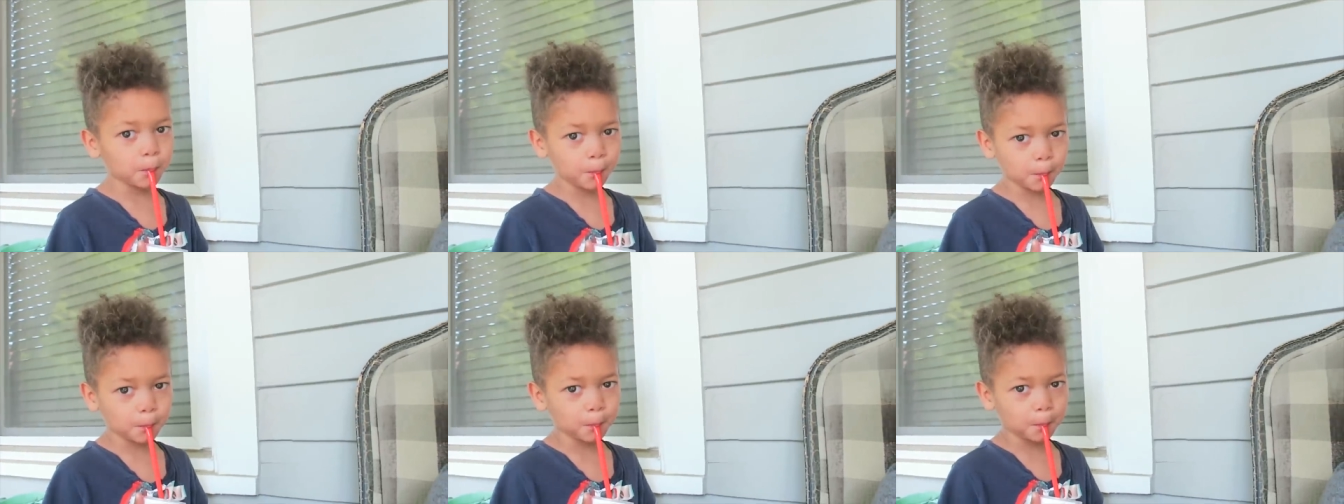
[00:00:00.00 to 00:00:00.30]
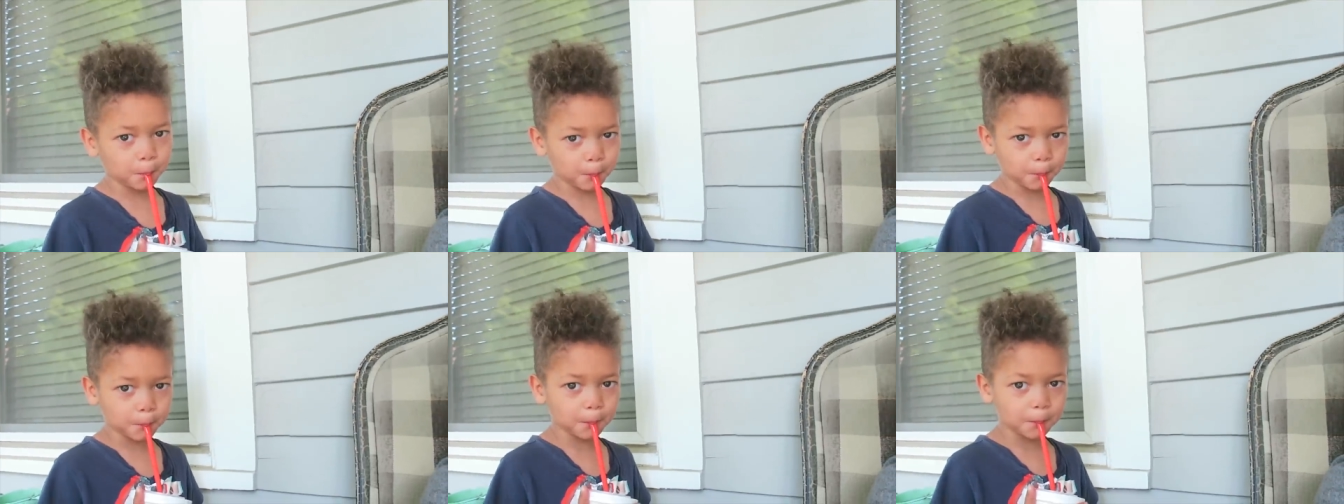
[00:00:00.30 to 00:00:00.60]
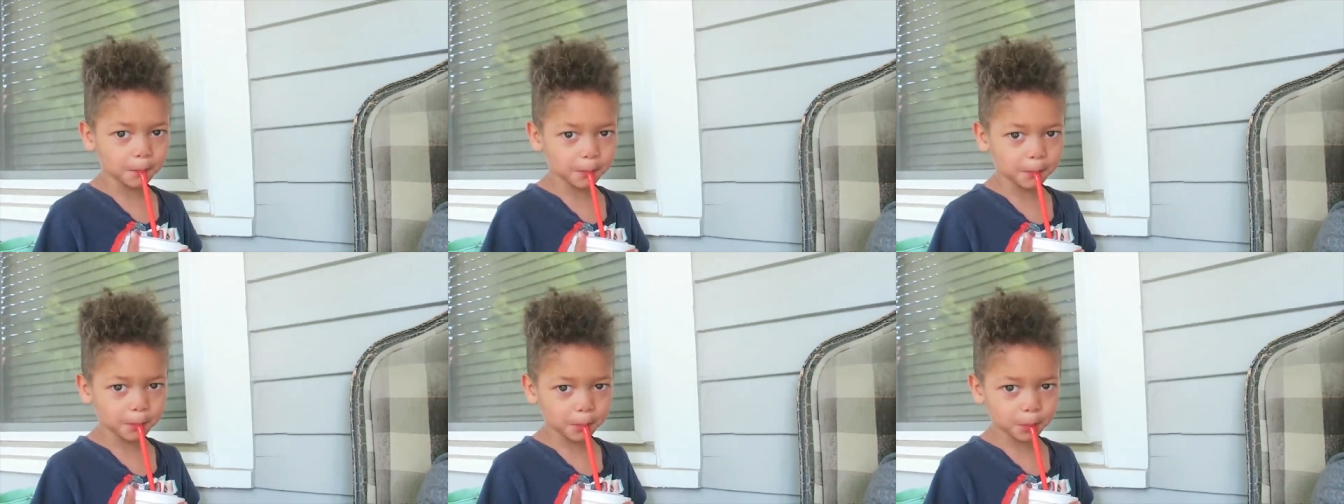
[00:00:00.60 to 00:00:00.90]
What'd you think
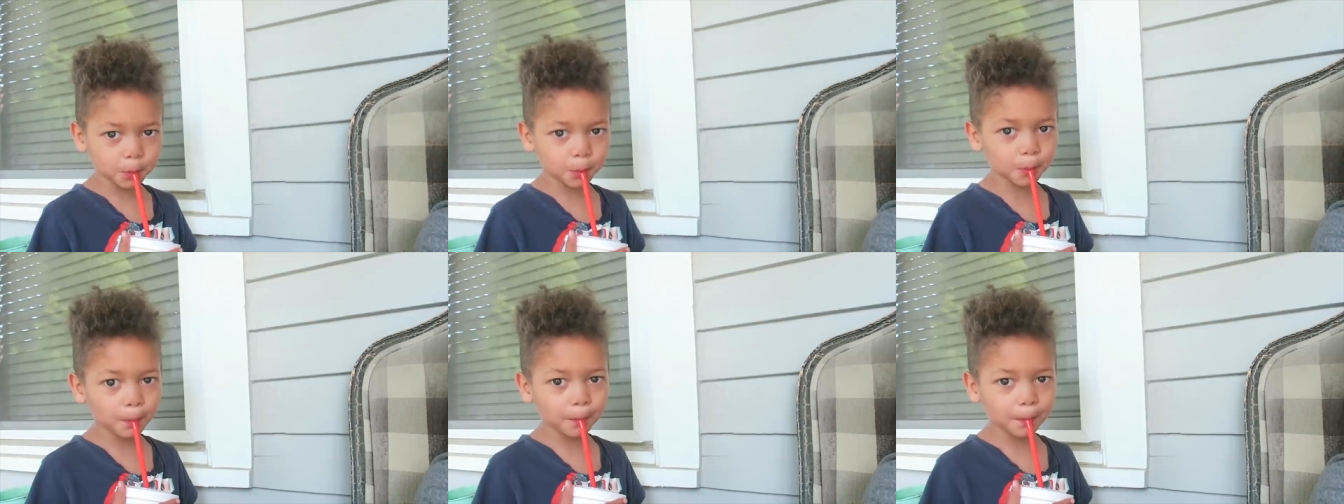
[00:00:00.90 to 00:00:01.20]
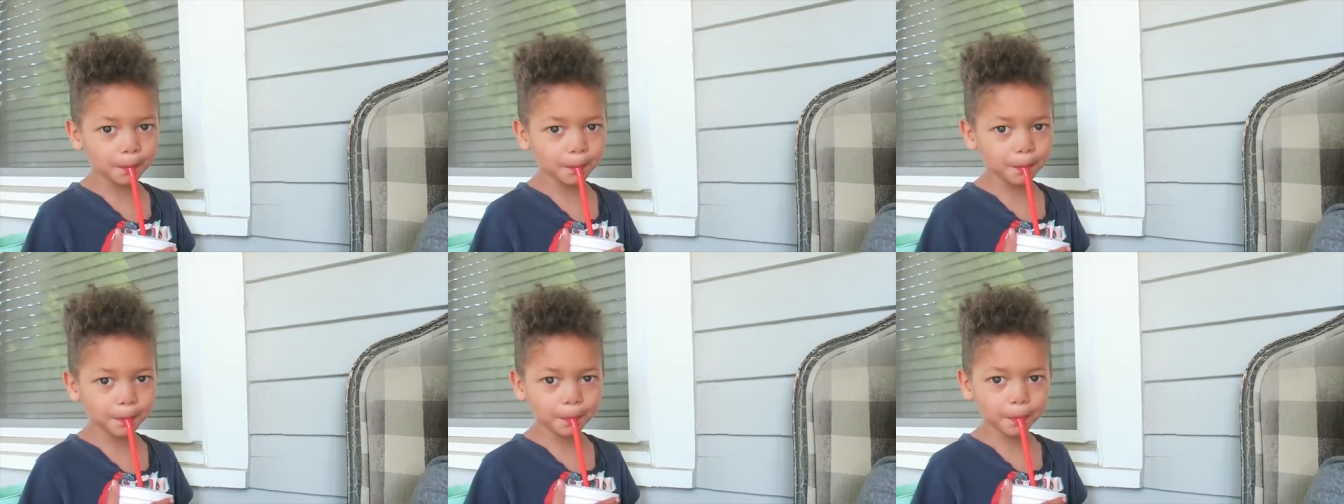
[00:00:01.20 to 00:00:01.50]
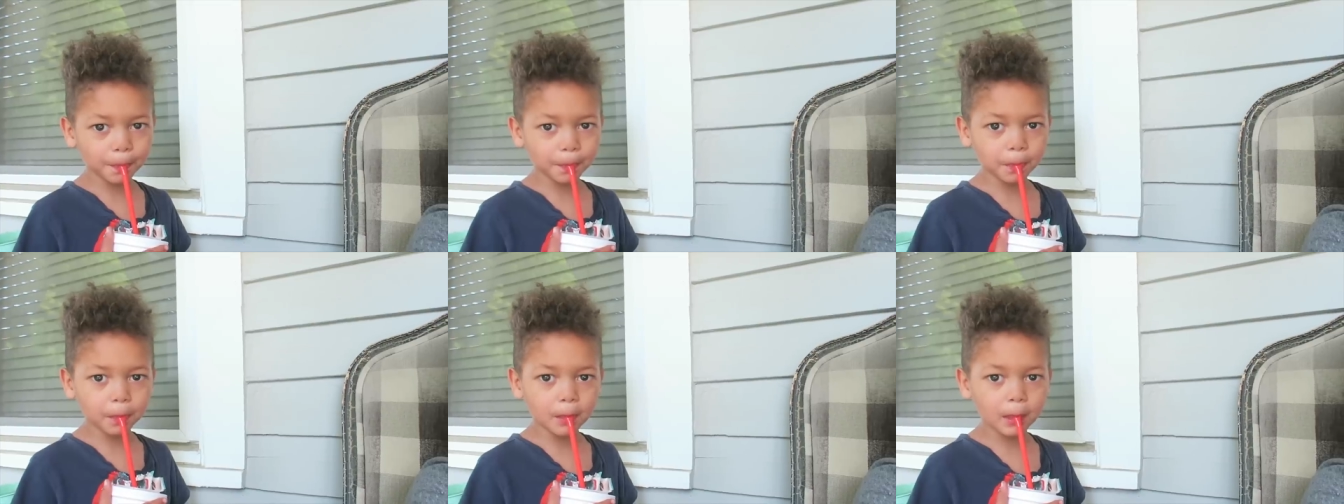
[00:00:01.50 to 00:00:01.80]
about the ducks?
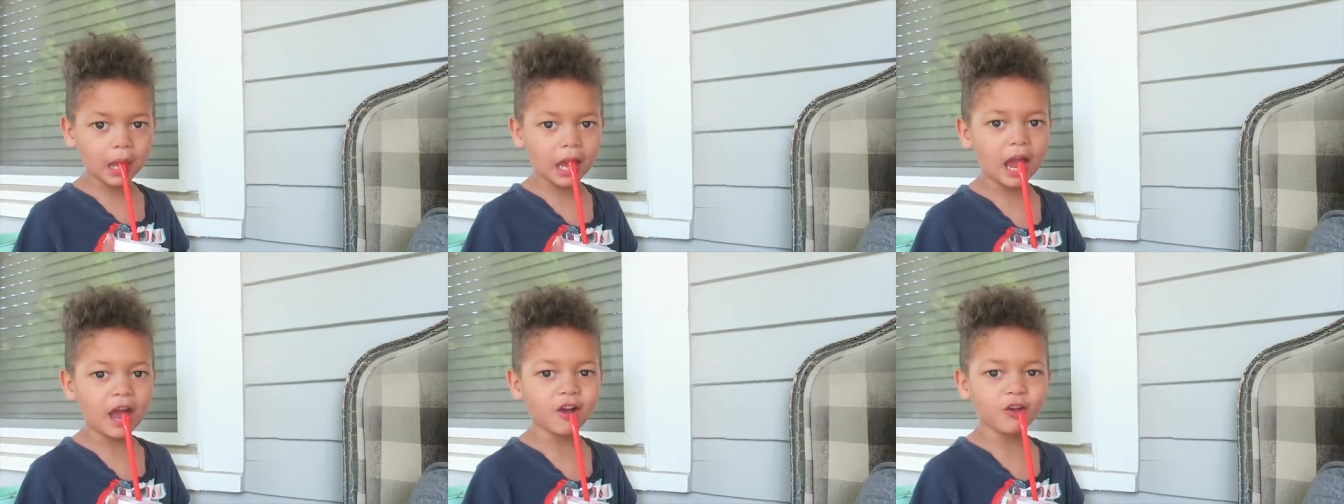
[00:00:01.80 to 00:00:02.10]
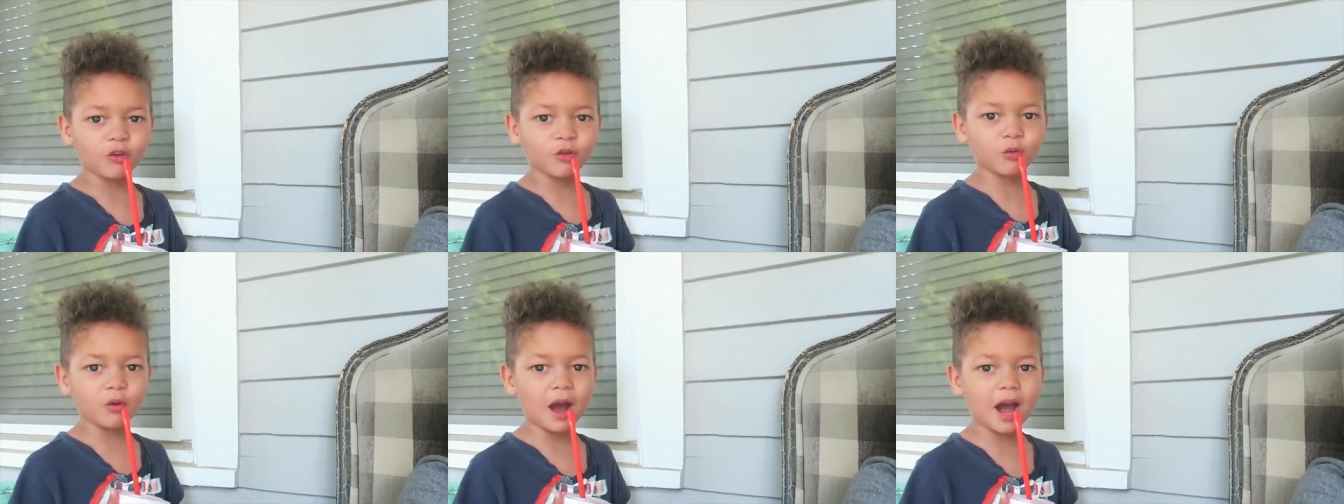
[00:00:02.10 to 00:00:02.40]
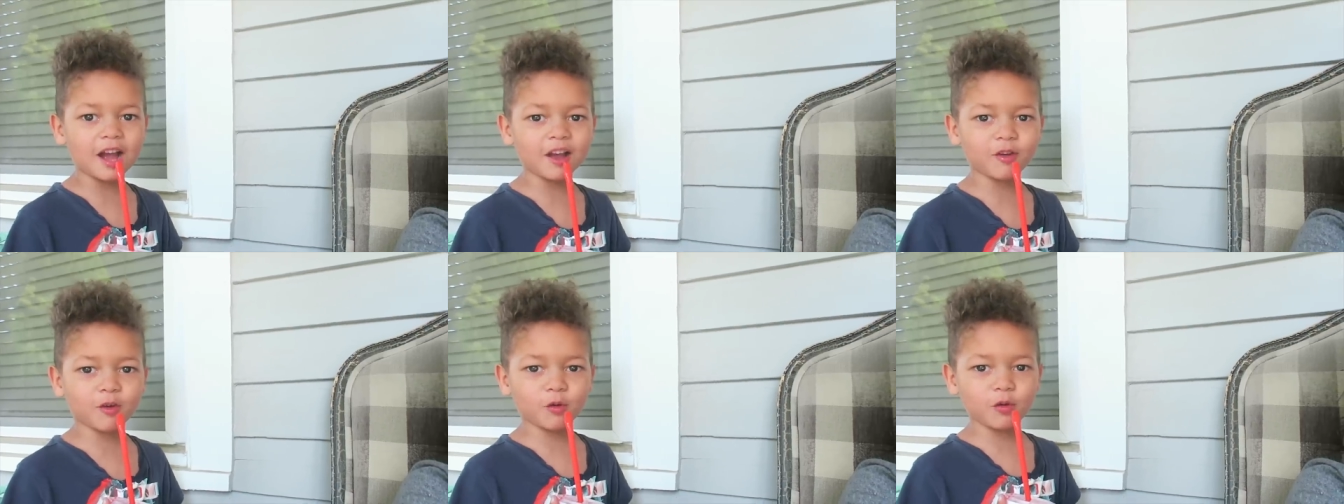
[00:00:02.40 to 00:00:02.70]

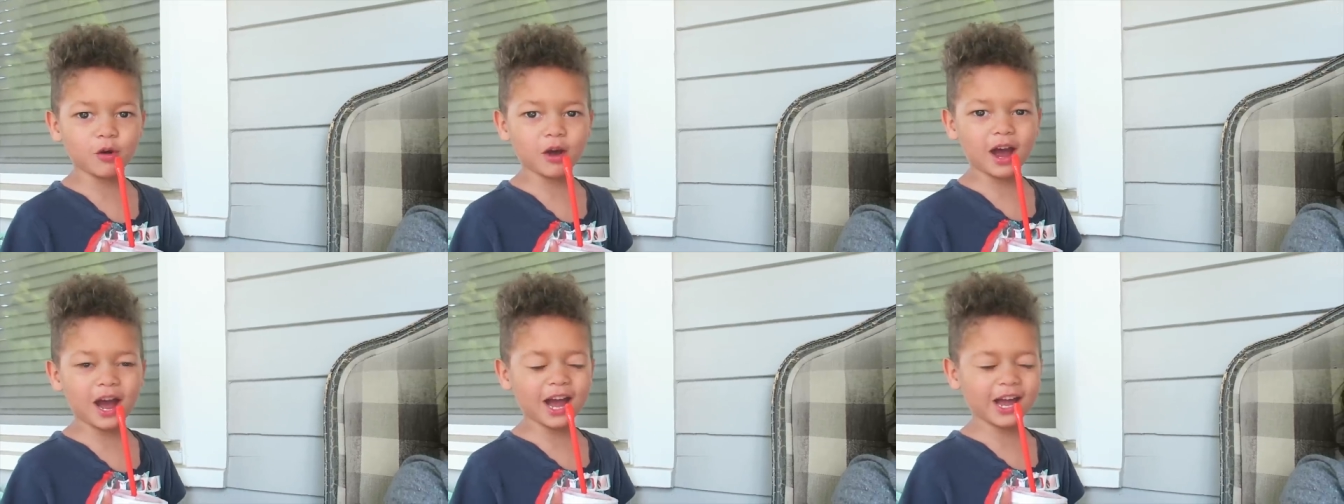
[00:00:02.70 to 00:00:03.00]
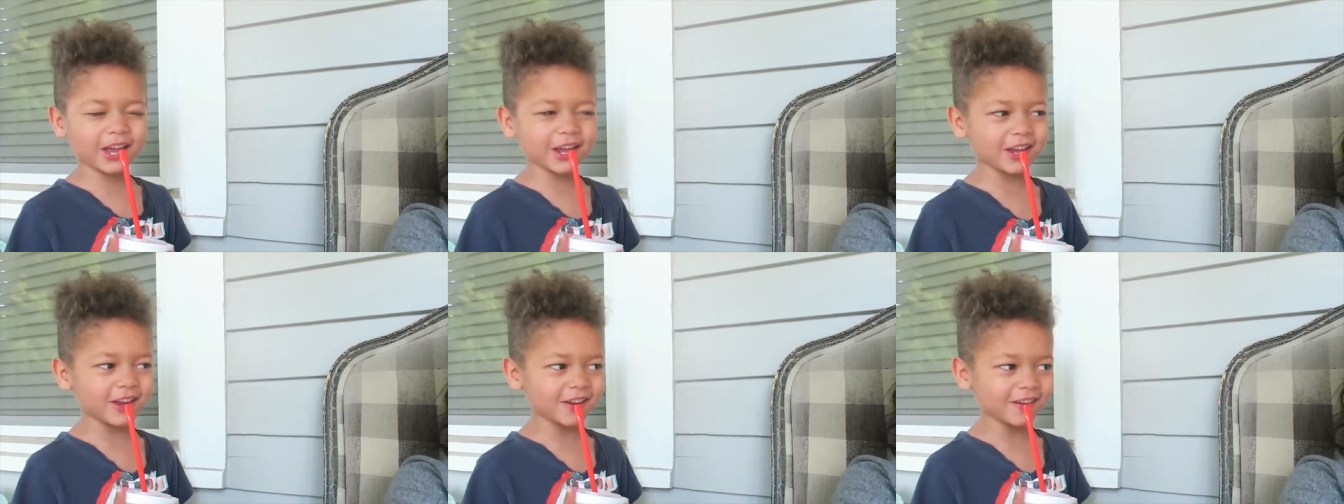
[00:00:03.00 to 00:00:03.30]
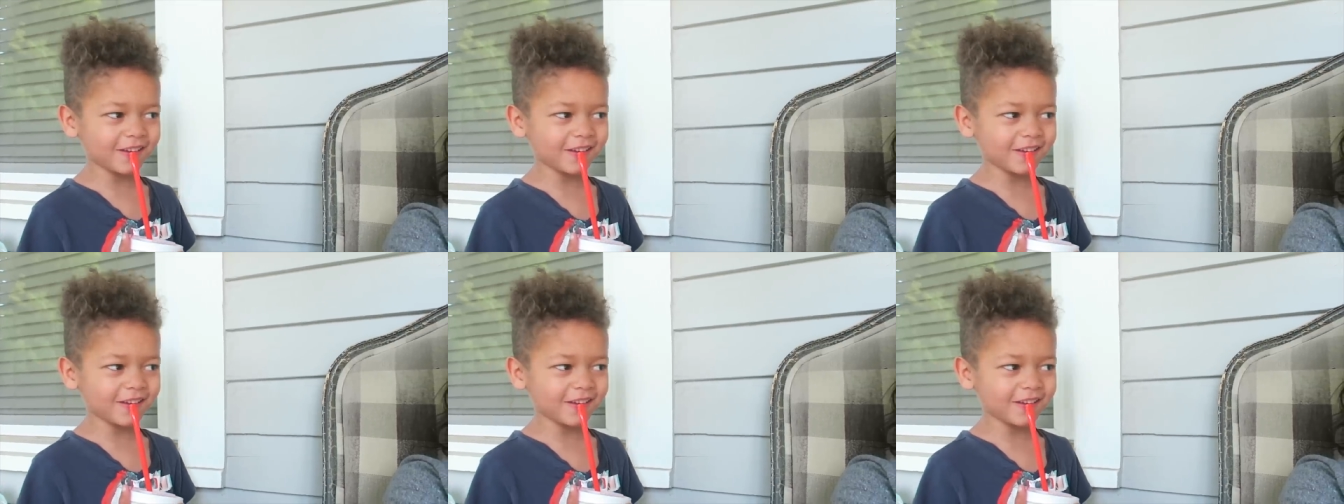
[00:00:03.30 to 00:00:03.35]
Quack, quack.